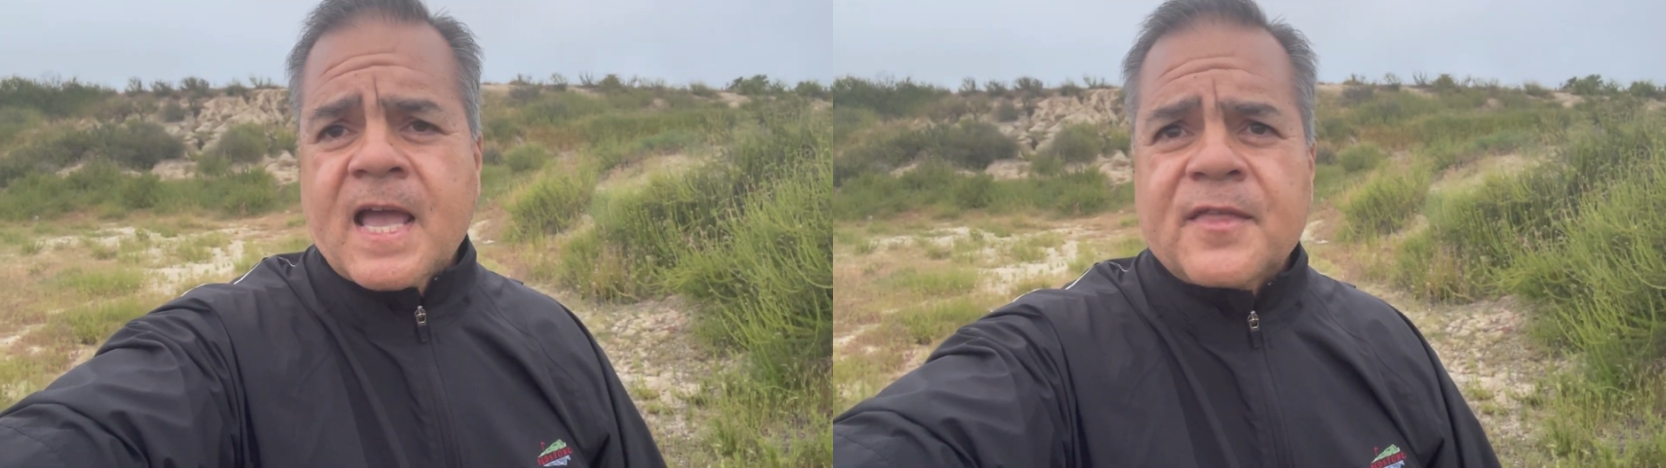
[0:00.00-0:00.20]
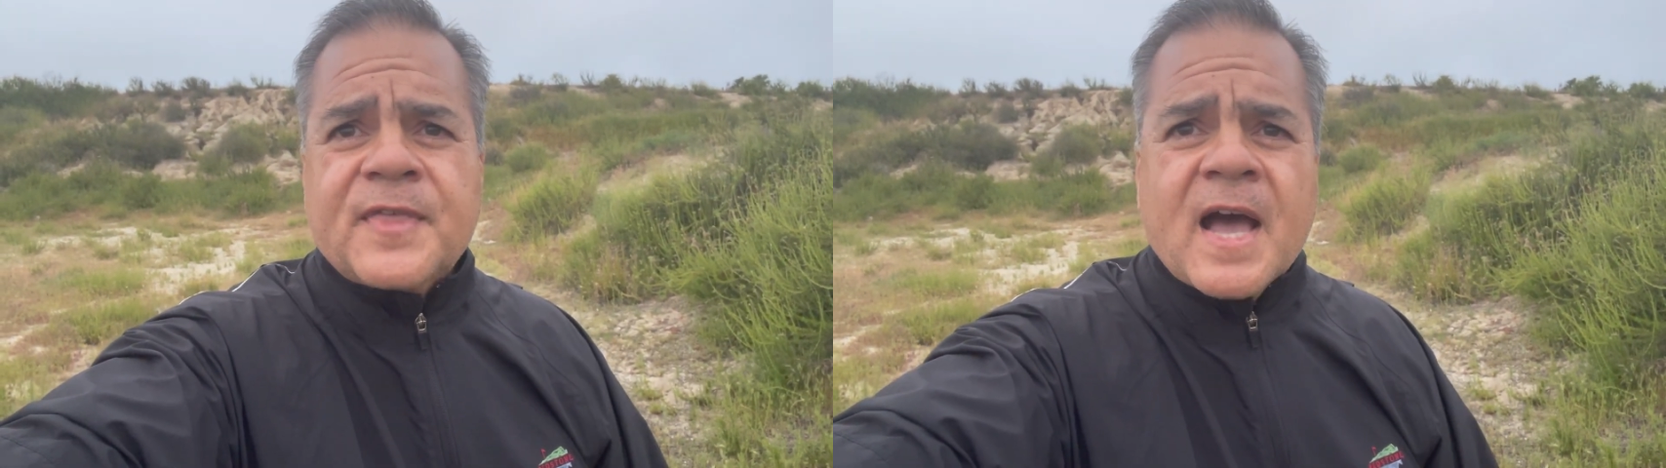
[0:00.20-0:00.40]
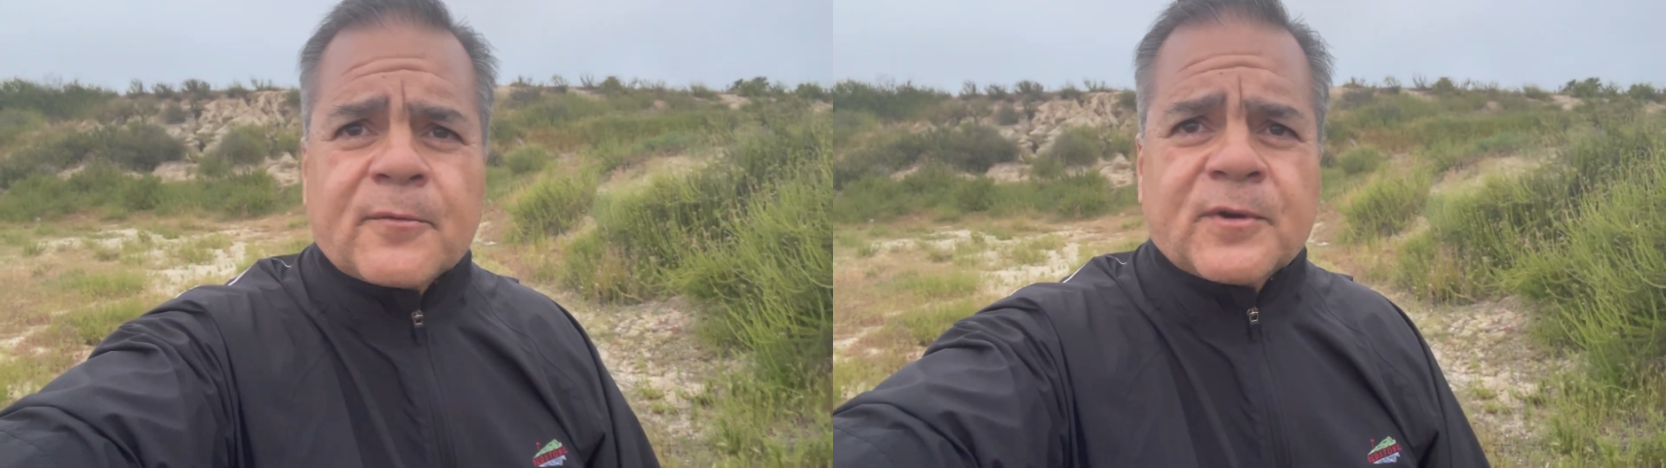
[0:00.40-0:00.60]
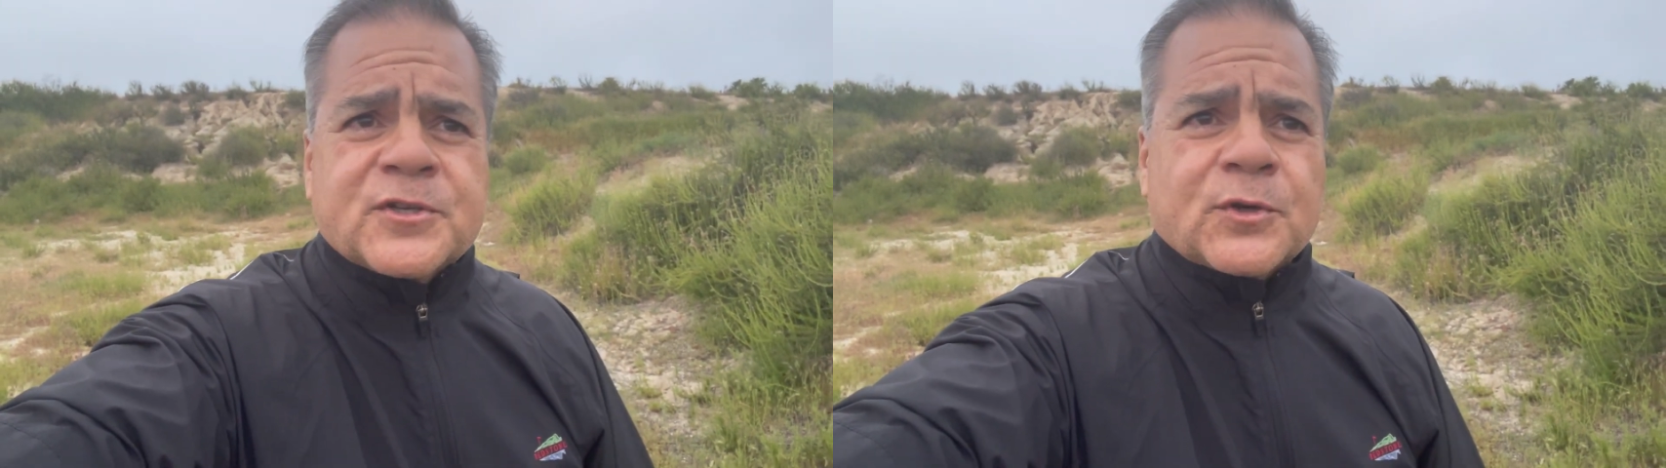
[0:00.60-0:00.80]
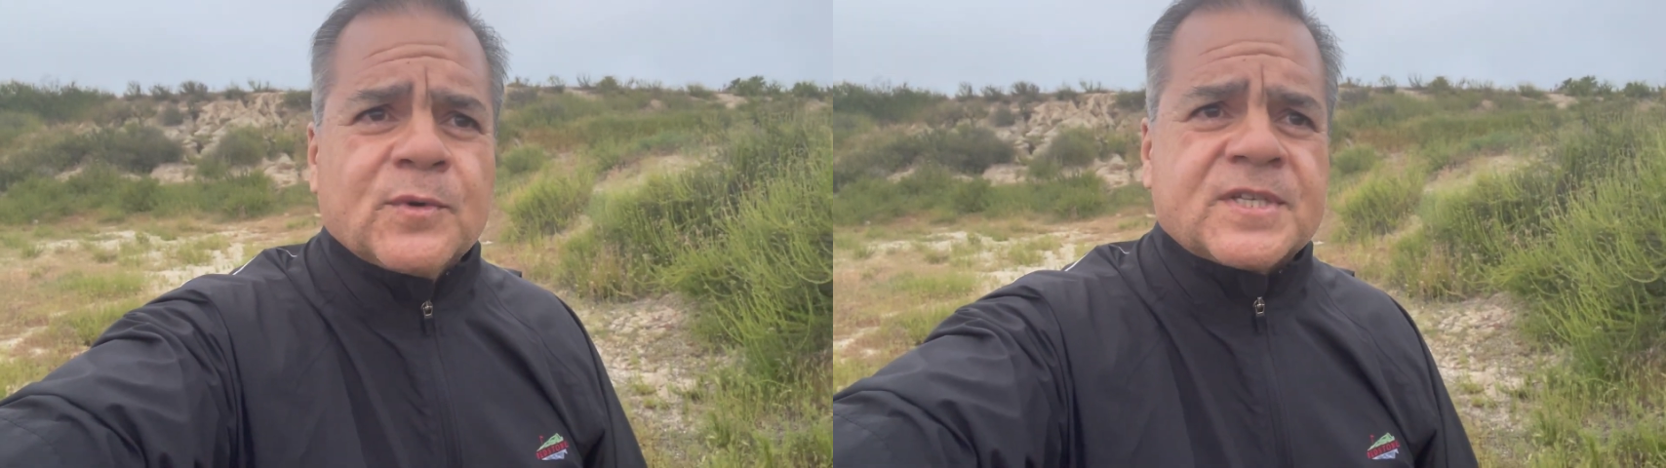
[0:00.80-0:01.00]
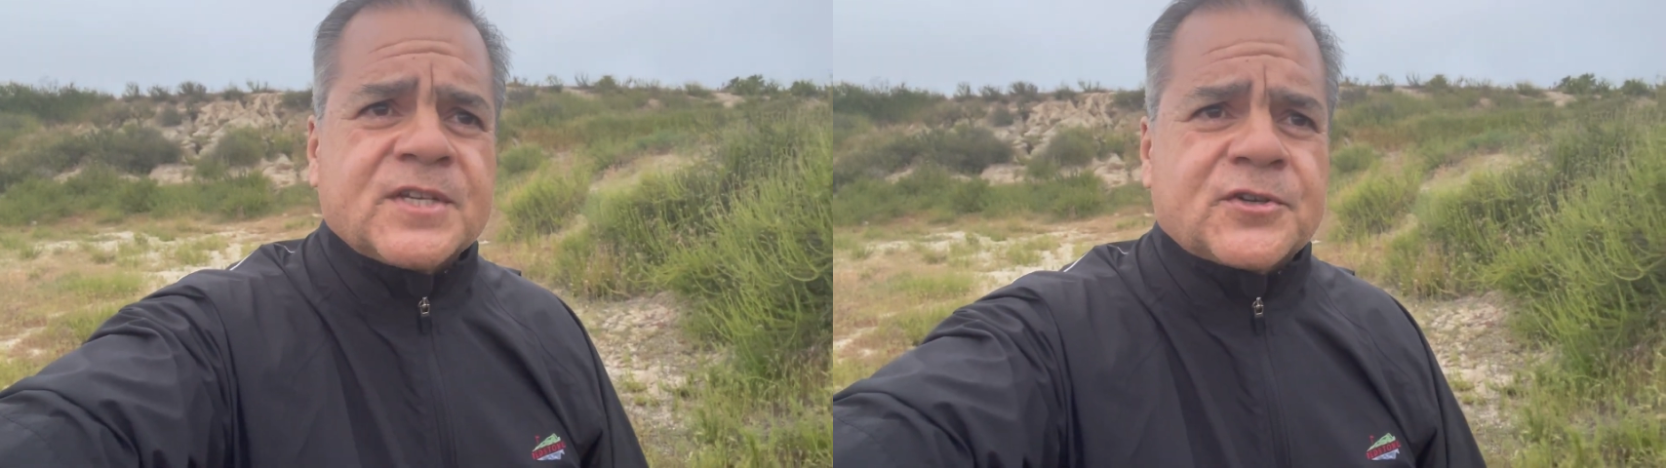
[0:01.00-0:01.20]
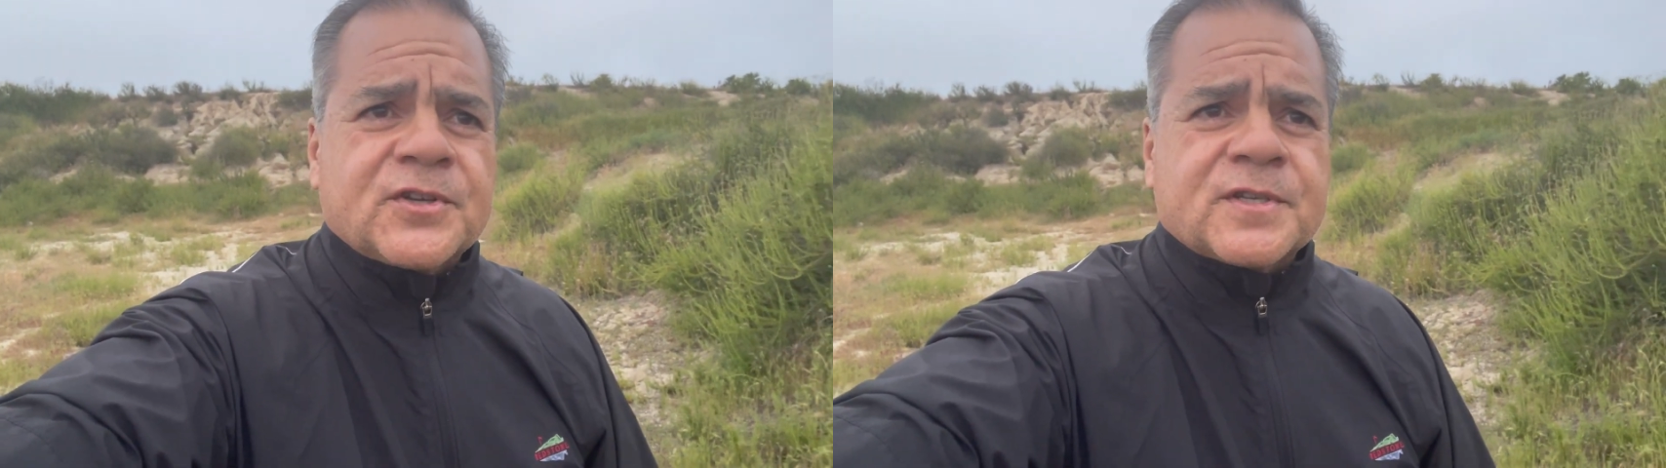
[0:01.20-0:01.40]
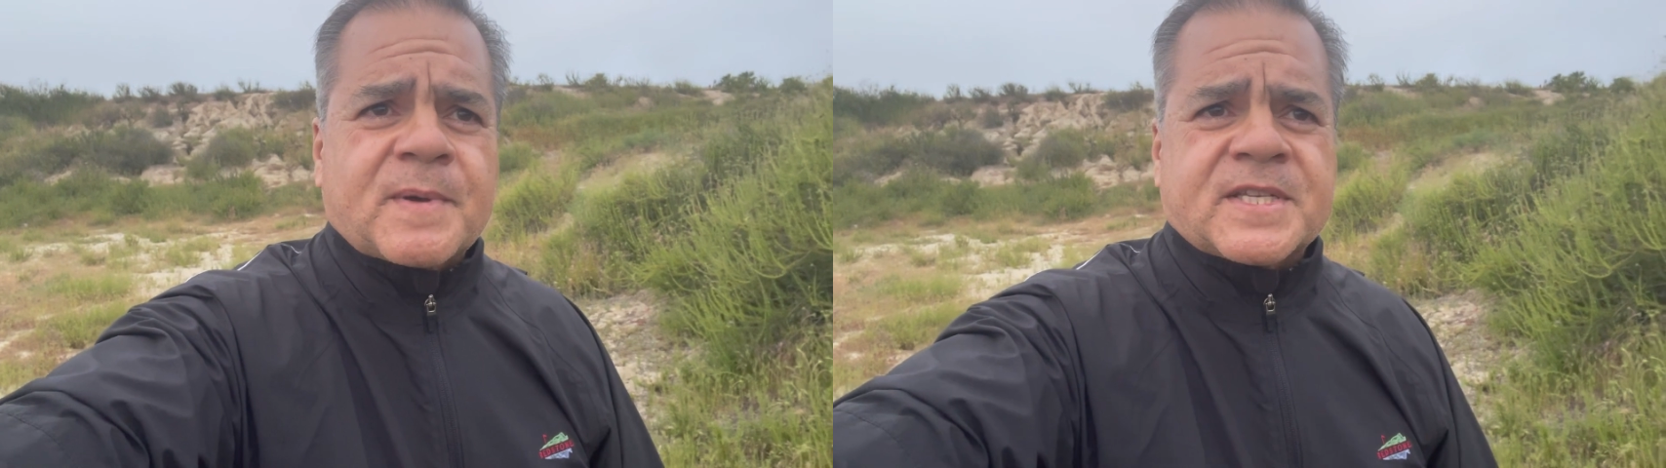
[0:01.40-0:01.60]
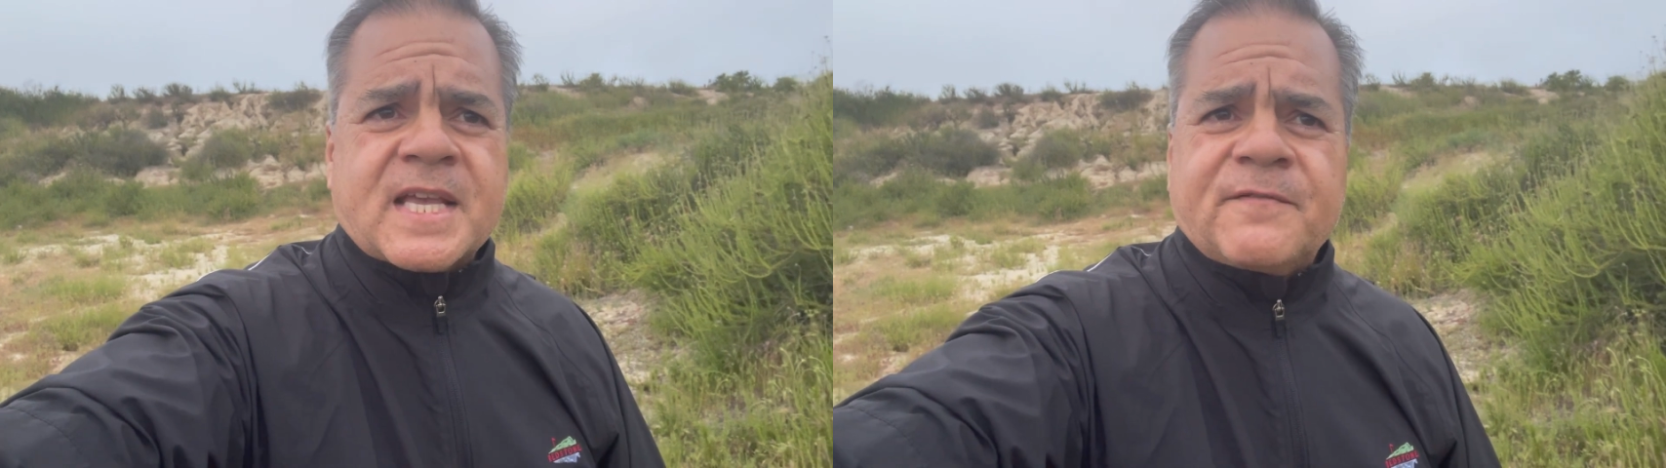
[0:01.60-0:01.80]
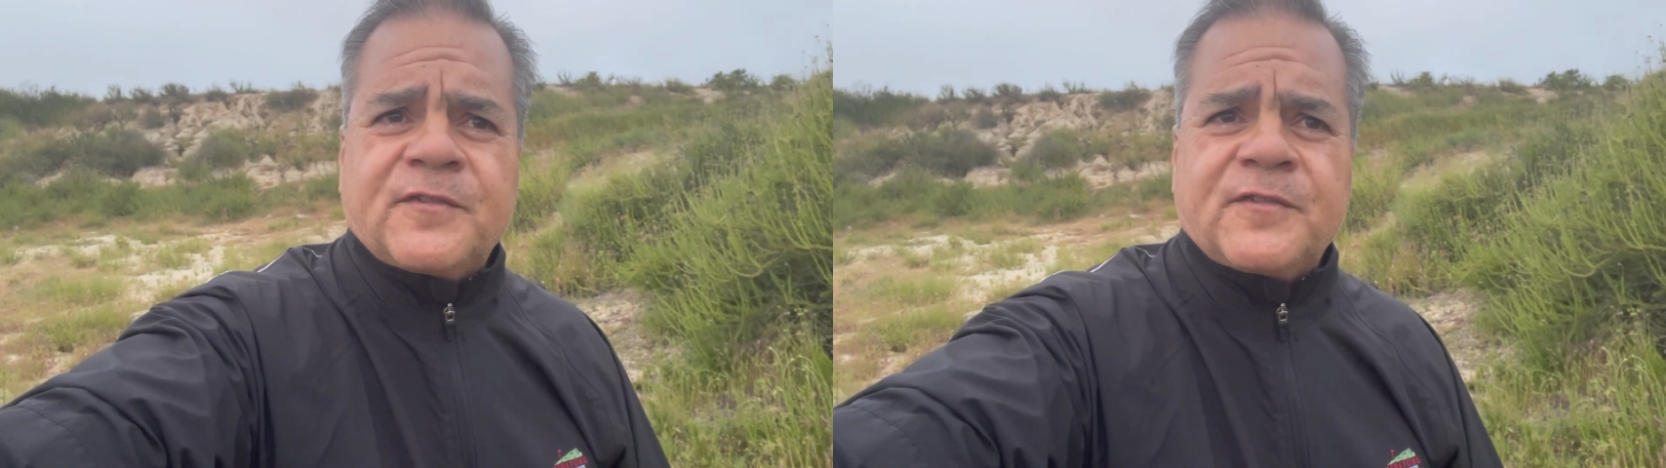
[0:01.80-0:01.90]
That ritual was introduced by St.